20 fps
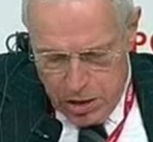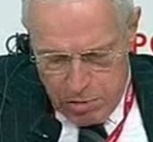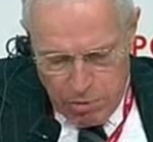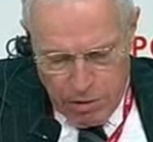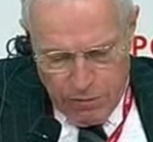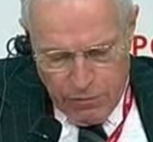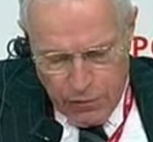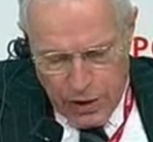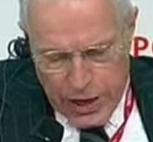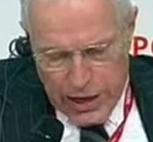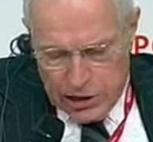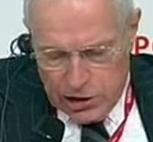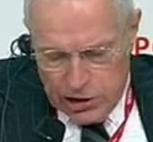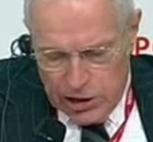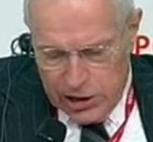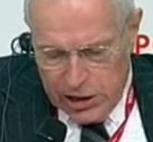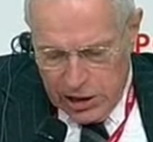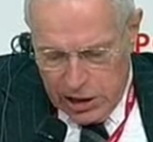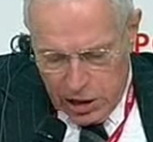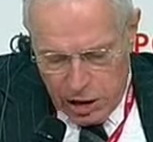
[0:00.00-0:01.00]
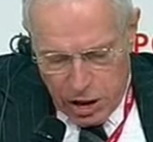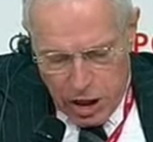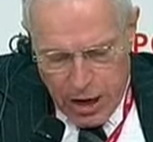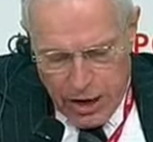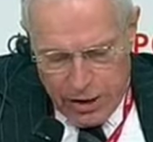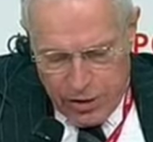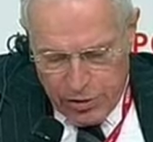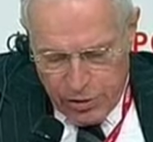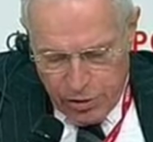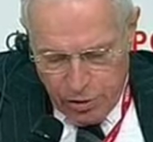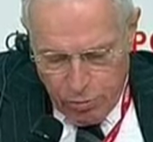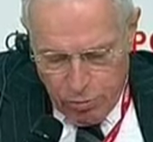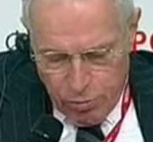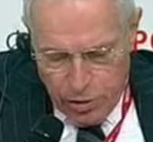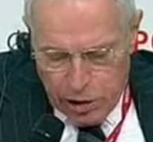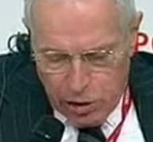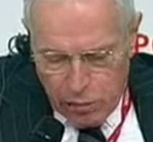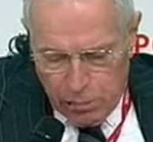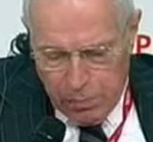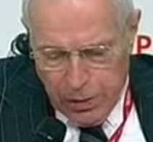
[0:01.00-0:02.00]
reflects a decline in the
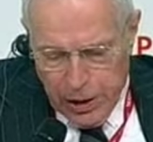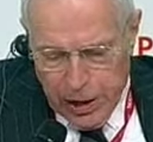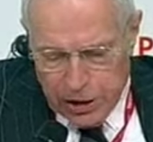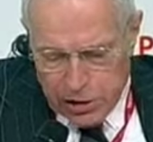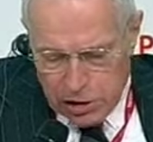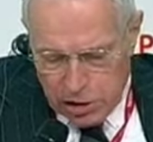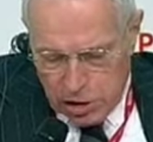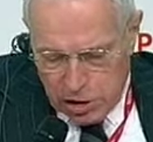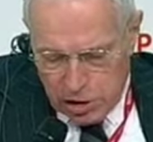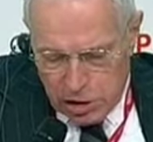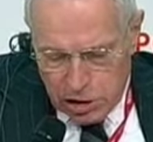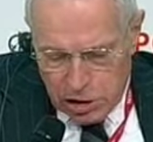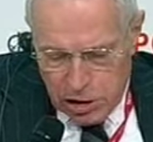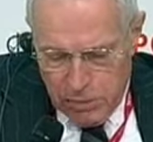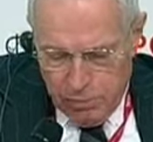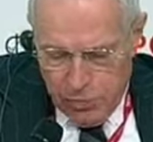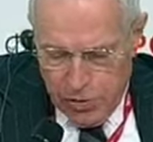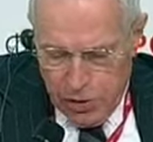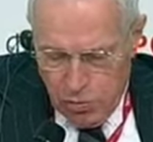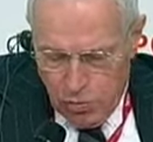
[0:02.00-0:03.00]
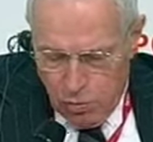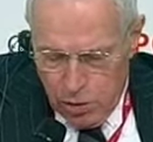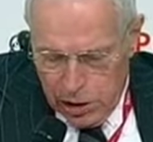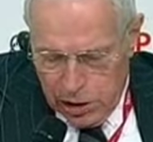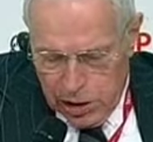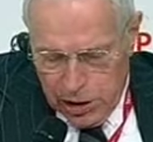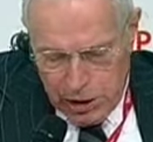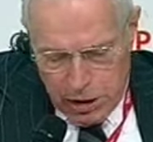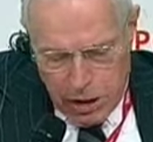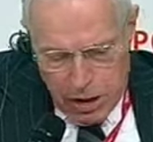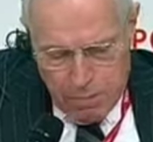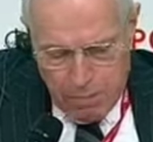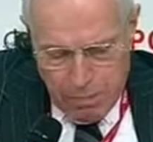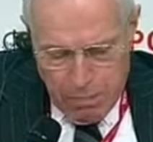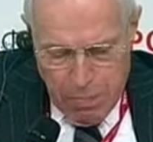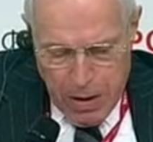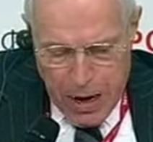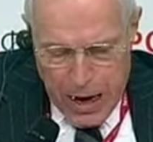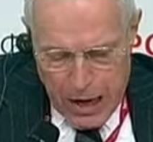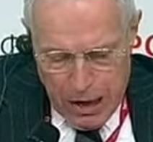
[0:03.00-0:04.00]
real prices willingly
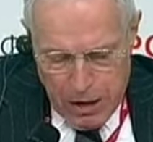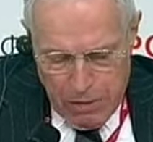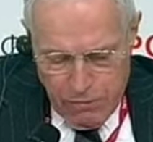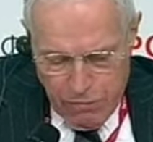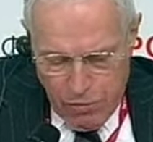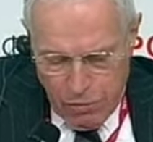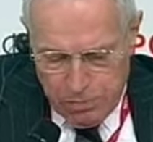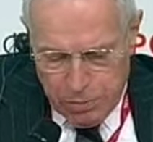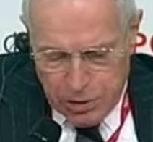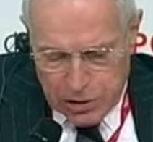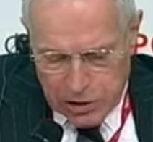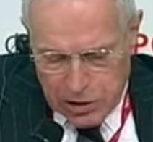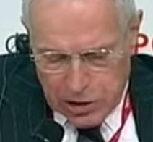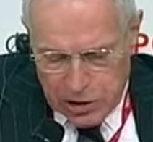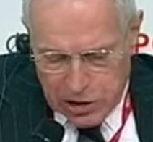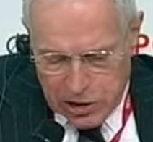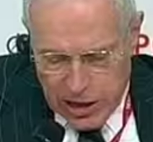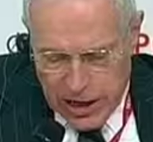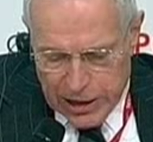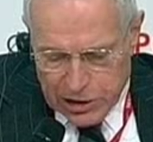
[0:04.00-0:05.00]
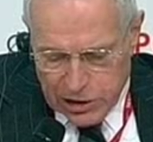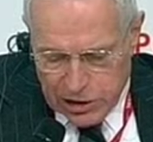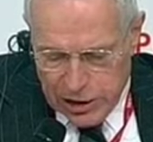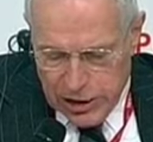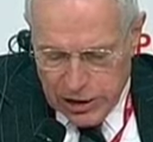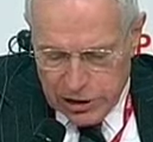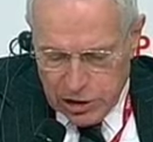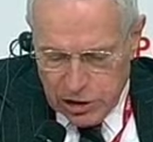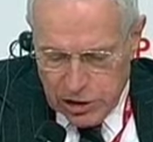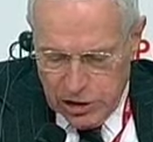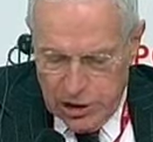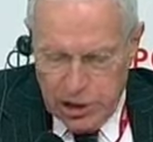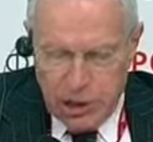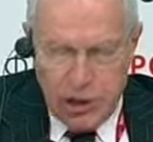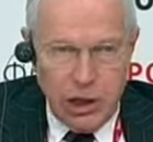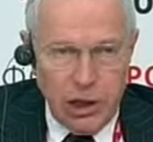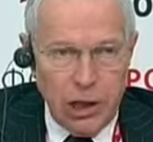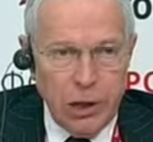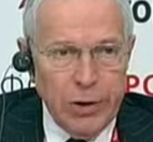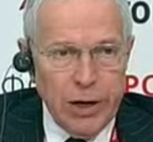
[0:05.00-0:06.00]
paid for business assets in
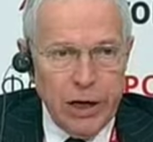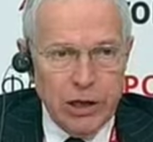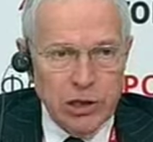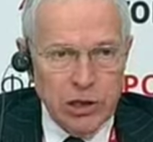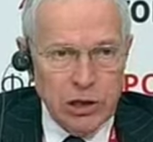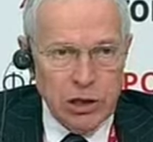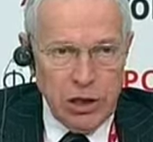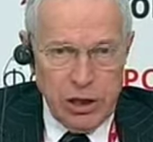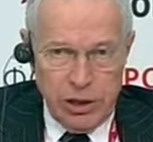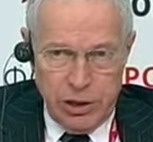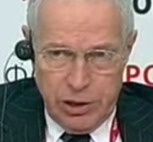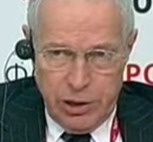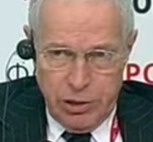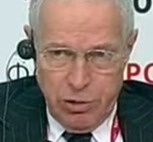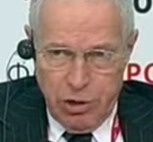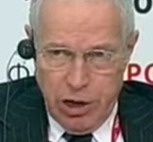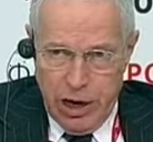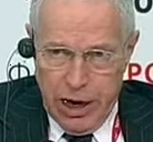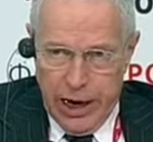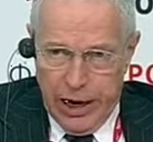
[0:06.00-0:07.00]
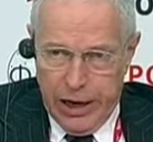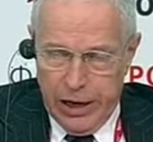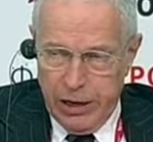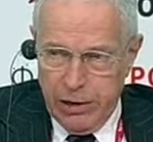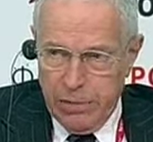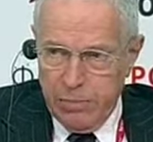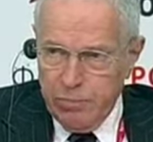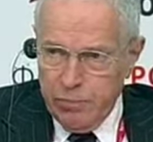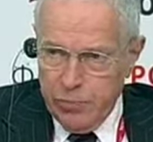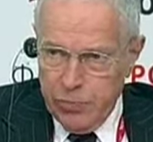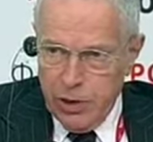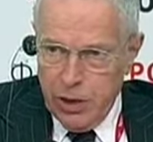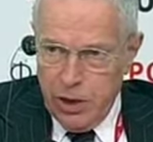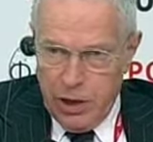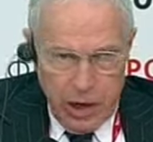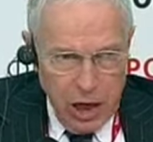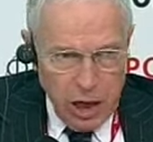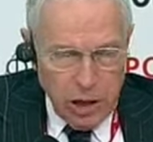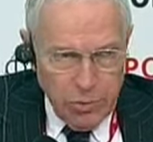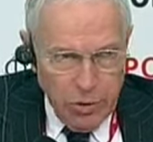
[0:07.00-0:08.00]
the U.S. and the U.K.
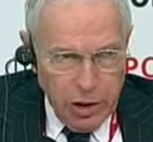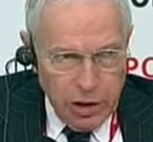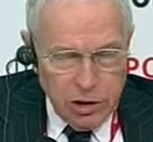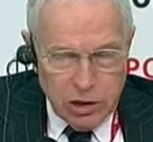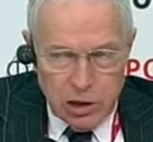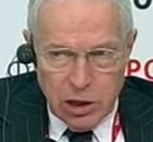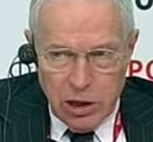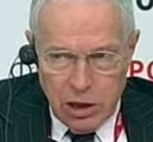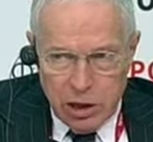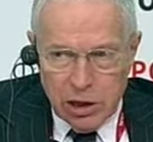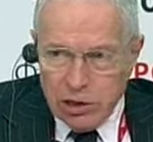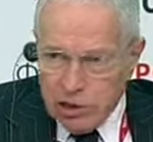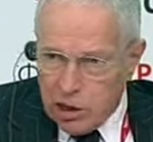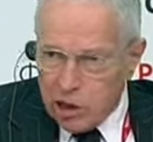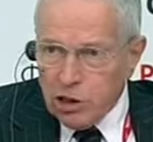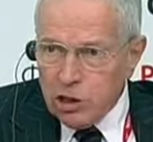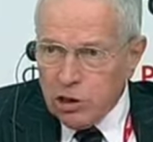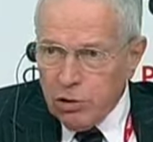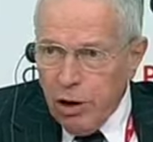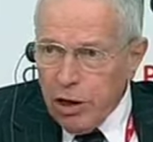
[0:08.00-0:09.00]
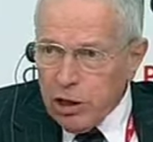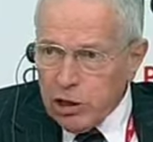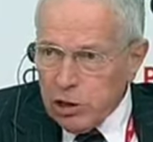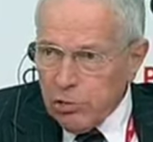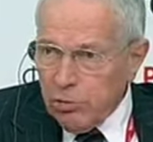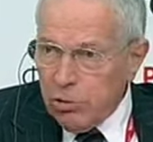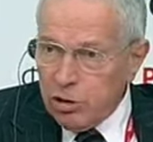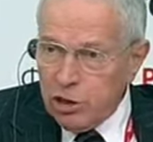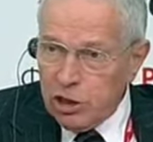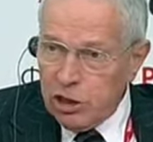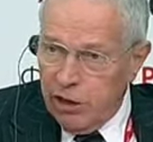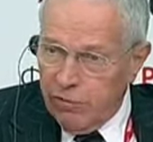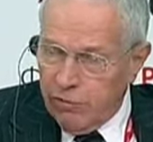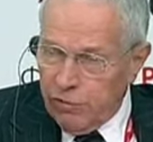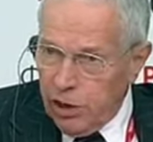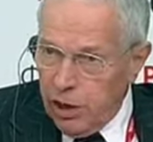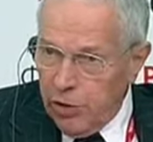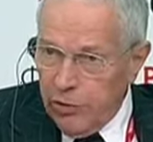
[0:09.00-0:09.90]
In other words, there's a structural shift